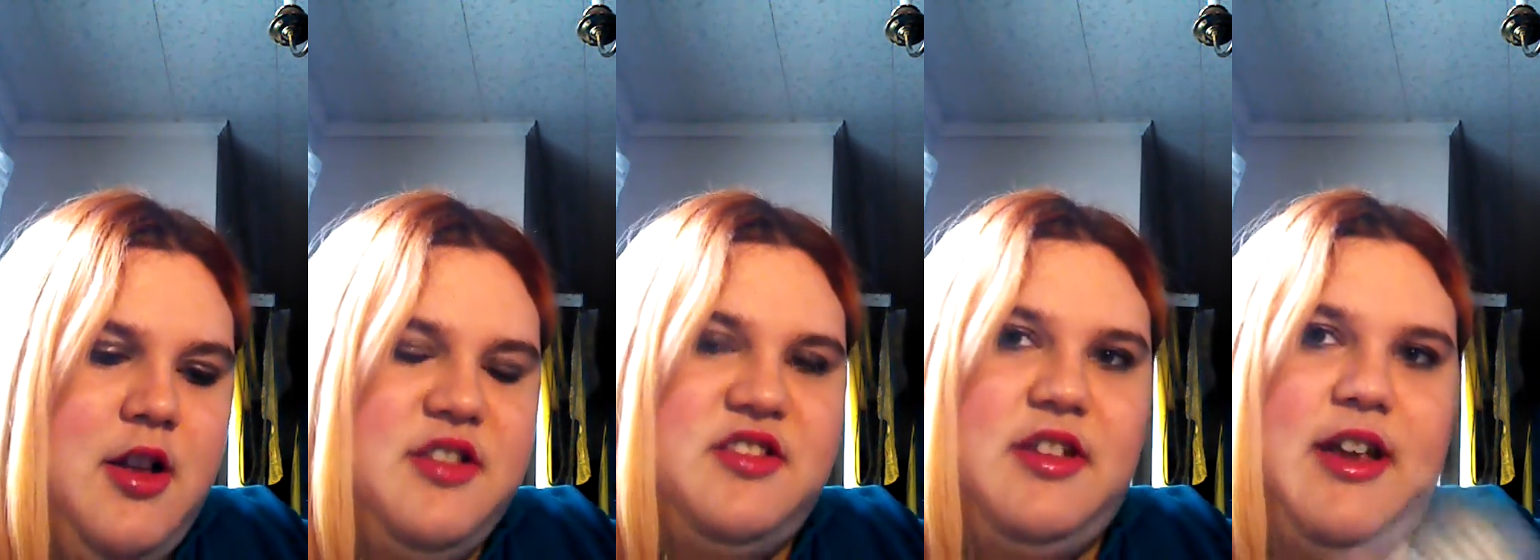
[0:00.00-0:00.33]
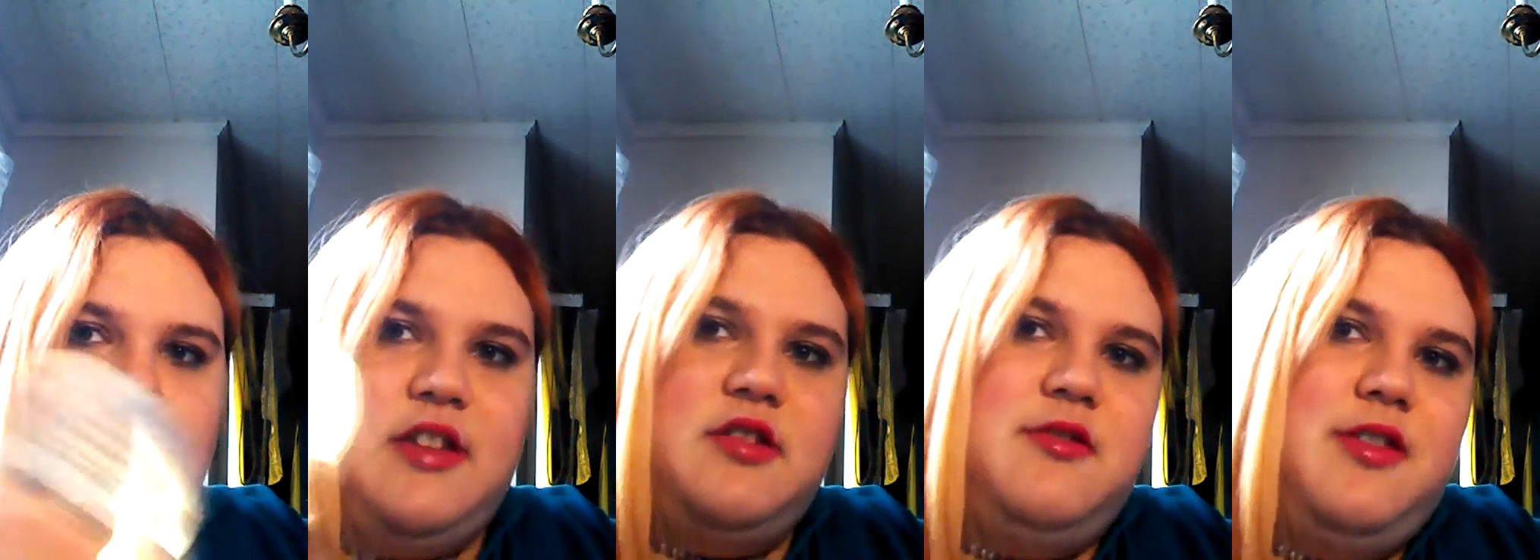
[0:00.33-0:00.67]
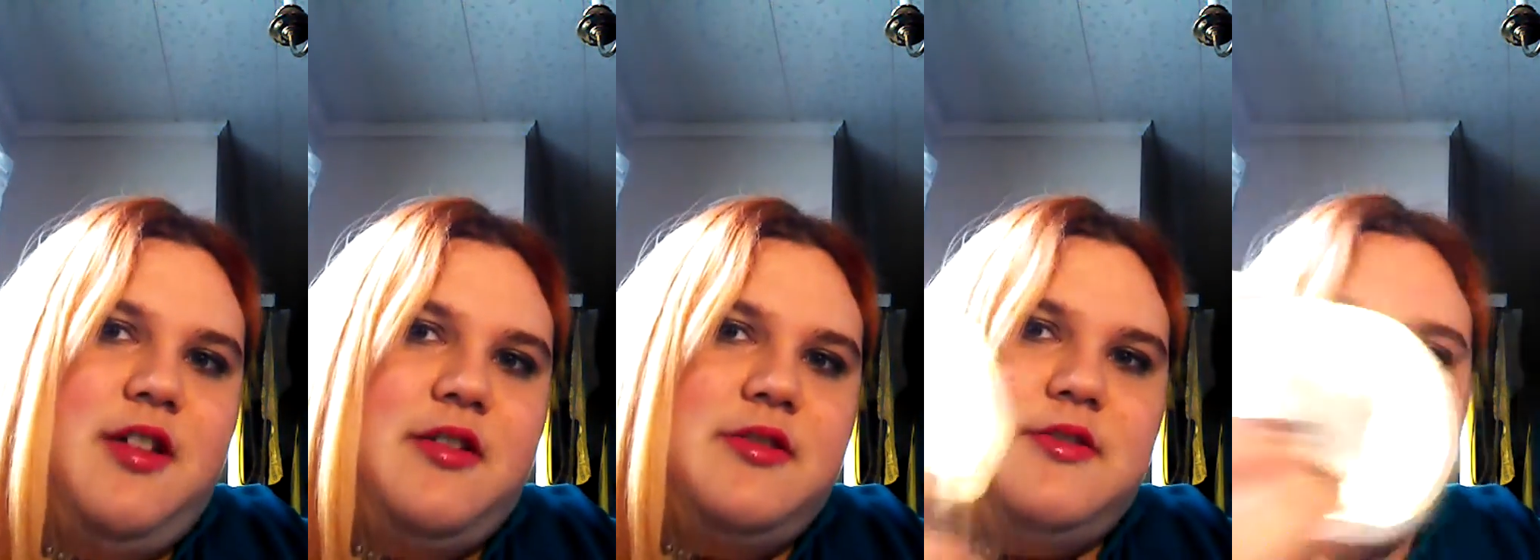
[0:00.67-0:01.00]
so I got two of
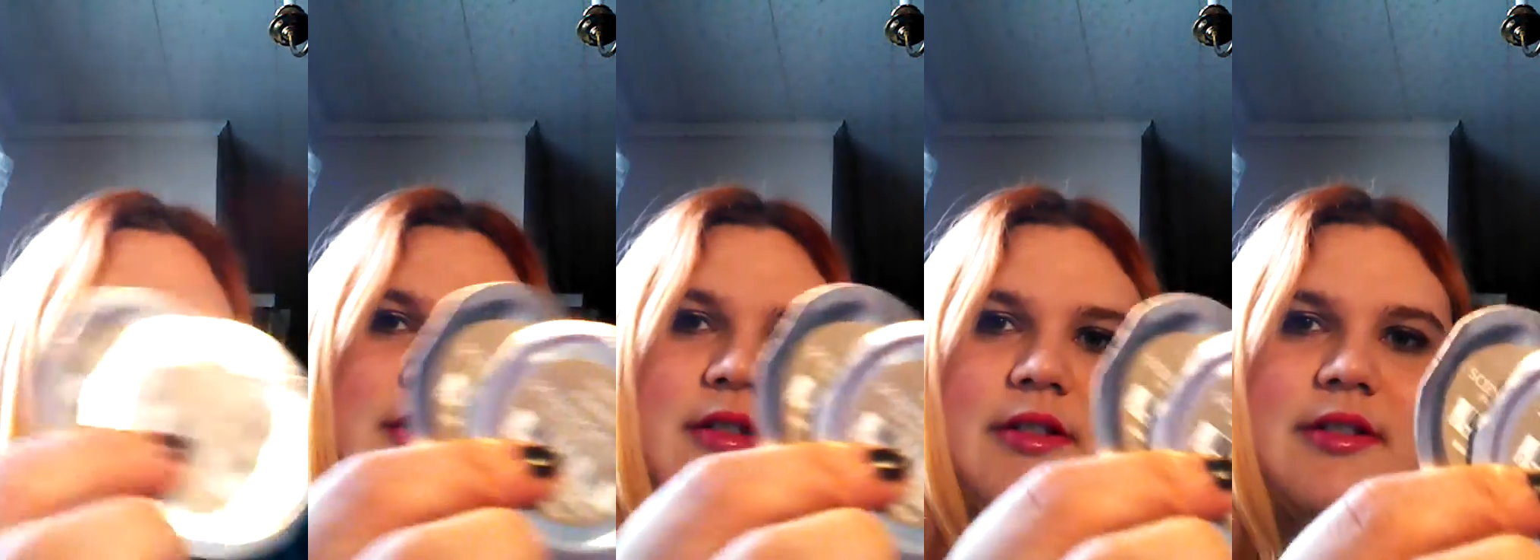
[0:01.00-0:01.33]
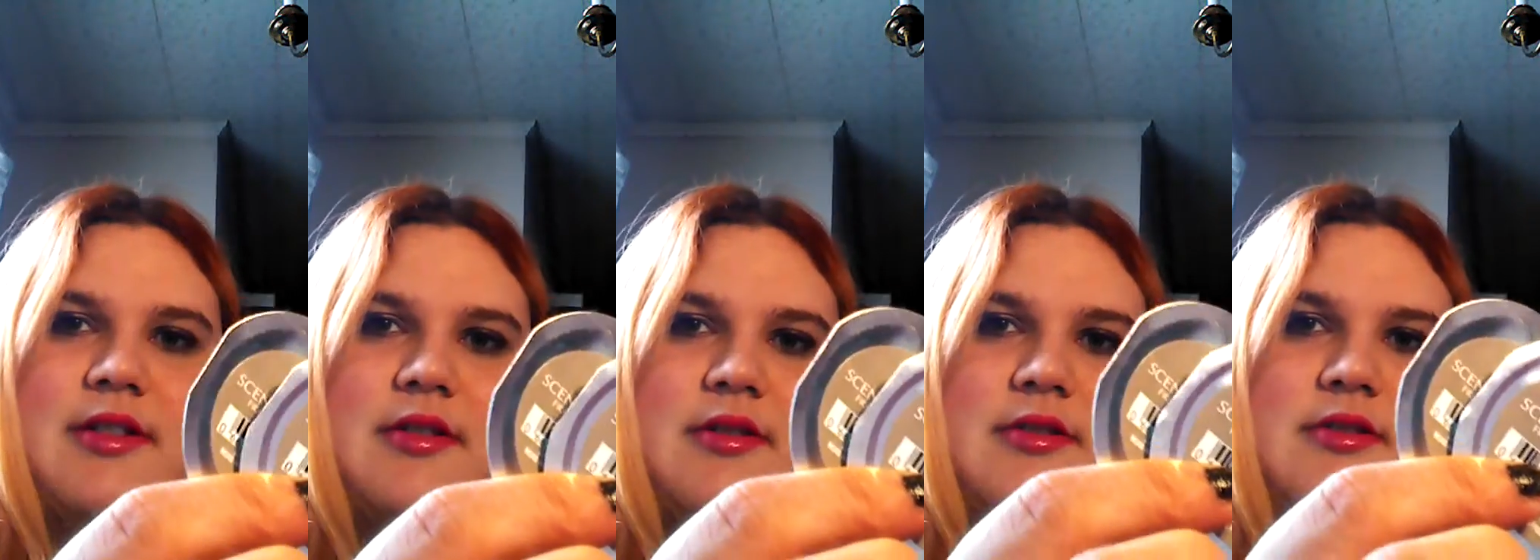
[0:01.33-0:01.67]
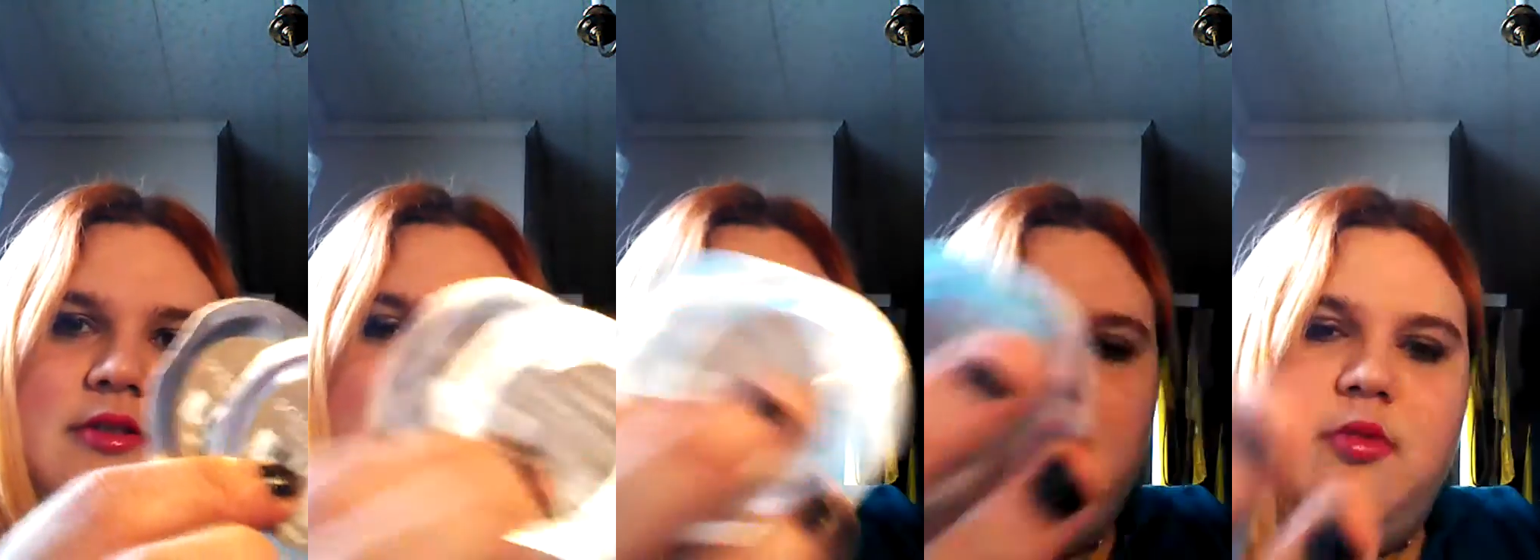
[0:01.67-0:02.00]
those also.
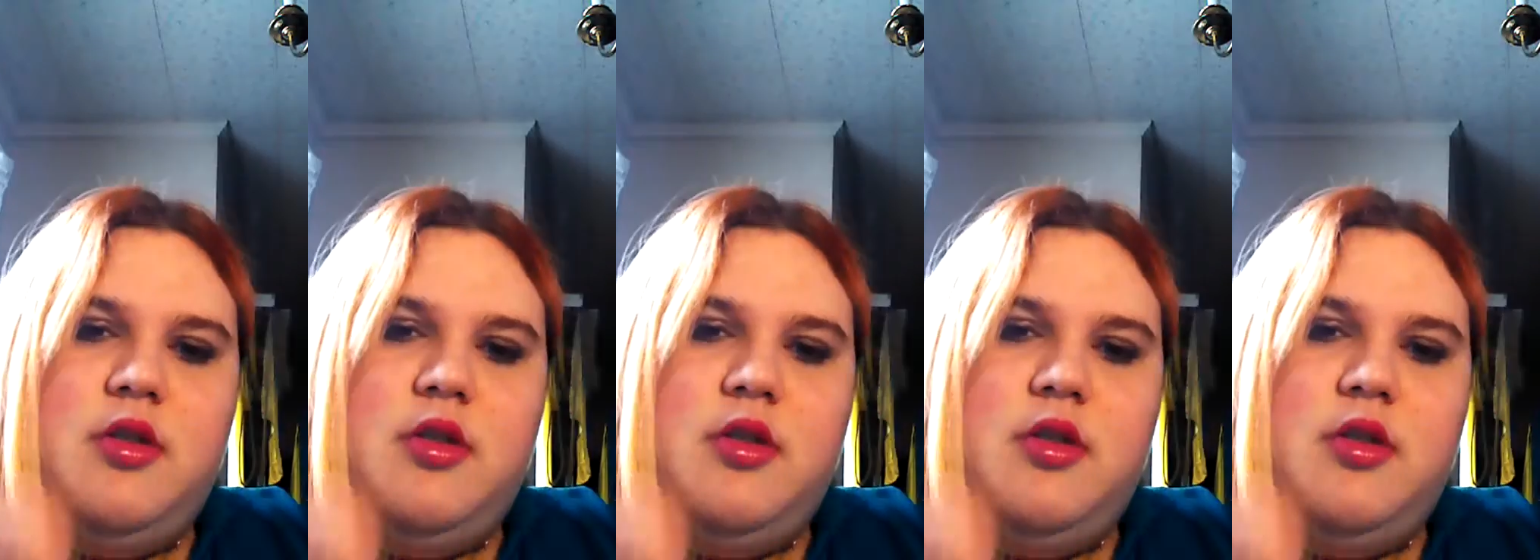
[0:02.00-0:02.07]
So they